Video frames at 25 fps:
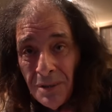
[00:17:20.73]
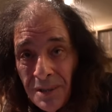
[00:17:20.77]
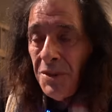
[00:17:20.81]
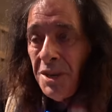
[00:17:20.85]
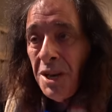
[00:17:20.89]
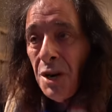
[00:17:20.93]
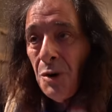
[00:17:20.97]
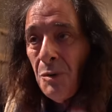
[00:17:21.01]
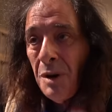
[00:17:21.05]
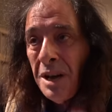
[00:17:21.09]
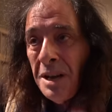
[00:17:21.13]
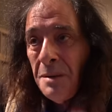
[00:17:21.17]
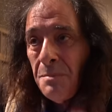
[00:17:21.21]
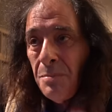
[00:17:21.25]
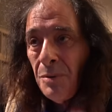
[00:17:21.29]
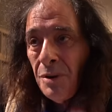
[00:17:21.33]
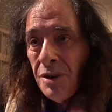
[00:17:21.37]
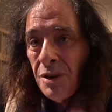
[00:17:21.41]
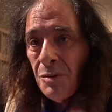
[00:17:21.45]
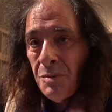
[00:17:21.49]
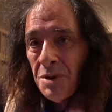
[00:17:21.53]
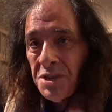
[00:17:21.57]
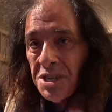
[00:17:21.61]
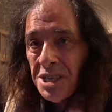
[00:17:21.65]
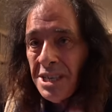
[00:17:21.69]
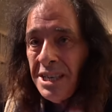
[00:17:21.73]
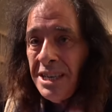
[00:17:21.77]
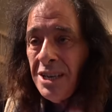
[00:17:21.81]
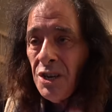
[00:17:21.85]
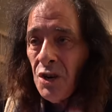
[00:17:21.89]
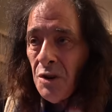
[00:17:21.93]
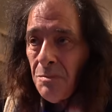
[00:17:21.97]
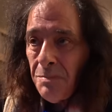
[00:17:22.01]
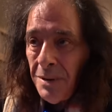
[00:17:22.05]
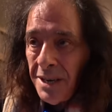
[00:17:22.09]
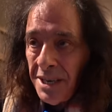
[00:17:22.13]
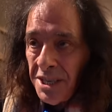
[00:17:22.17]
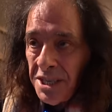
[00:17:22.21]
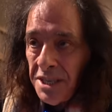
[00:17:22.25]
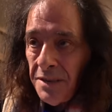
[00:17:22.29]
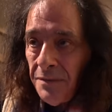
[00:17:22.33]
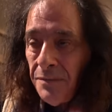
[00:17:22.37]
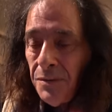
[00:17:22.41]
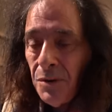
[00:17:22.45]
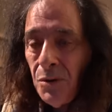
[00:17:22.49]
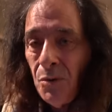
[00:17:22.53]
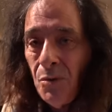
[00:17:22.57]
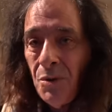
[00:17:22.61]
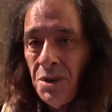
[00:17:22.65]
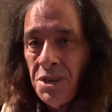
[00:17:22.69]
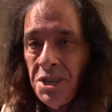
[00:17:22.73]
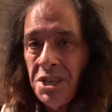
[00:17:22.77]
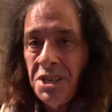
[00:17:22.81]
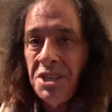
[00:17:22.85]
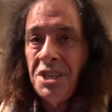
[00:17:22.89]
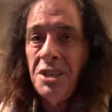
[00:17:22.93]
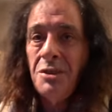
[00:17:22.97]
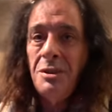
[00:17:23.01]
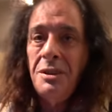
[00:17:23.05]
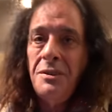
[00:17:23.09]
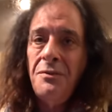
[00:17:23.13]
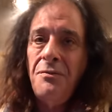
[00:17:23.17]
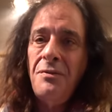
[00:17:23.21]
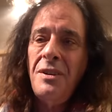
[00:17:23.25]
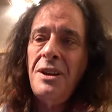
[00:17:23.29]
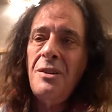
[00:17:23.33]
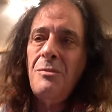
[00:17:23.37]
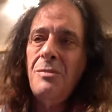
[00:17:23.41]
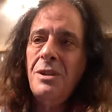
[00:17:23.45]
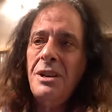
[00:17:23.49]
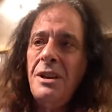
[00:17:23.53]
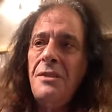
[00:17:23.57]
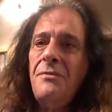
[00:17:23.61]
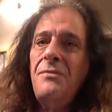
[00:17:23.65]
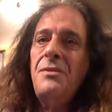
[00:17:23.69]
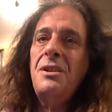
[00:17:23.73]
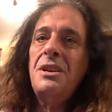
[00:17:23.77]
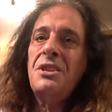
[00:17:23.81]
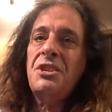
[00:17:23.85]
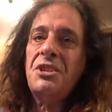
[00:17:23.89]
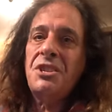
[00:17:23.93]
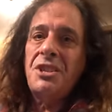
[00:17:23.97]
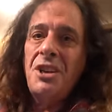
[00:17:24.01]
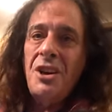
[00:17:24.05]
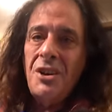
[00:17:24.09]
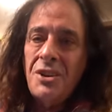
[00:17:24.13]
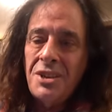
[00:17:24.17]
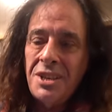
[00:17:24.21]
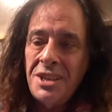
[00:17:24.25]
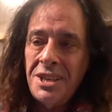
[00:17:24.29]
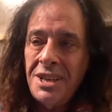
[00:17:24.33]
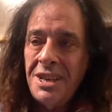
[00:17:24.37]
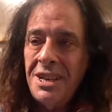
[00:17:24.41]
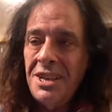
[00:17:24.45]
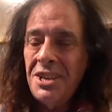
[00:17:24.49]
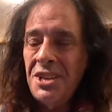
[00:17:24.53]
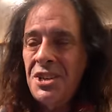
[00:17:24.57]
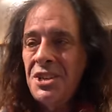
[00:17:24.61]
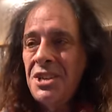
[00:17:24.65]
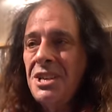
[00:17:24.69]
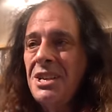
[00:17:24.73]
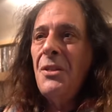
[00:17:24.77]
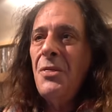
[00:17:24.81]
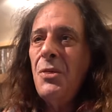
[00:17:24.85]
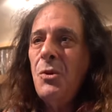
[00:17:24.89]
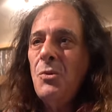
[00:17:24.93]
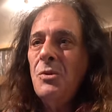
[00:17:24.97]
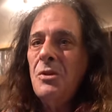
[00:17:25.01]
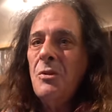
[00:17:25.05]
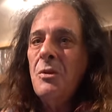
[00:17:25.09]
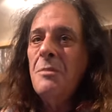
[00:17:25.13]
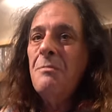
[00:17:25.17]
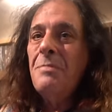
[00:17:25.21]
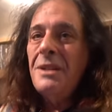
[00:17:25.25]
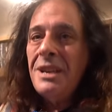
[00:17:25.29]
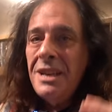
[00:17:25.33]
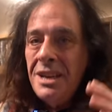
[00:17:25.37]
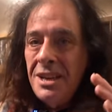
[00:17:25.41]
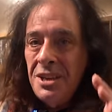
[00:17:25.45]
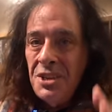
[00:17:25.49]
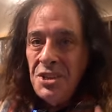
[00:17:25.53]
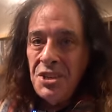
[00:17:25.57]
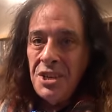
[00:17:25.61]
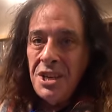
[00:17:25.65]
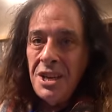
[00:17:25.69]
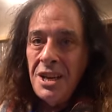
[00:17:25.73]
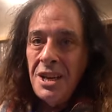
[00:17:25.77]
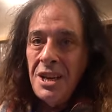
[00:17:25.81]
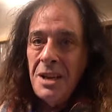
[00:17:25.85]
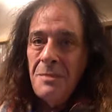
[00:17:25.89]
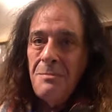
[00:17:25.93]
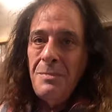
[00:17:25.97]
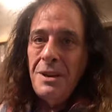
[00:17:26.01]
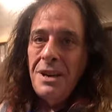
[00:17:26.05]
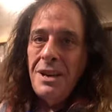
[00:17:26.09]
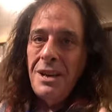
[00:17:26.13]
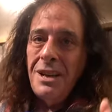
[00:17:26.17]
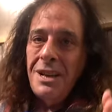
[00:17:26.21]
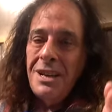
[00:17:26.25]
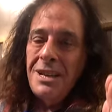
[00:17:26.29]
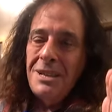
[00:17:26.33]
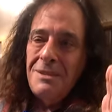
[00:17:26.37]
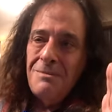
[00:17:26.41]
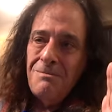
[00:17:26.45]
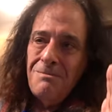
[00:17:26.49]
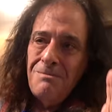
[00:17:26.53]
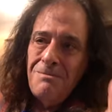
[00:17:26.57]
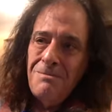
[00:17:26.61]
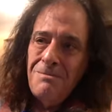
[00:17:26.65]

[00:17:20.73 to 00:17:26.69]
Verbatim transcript: The UA book was a little bit difficult to do. In fact, when I first started it, I thought it would be easier, but I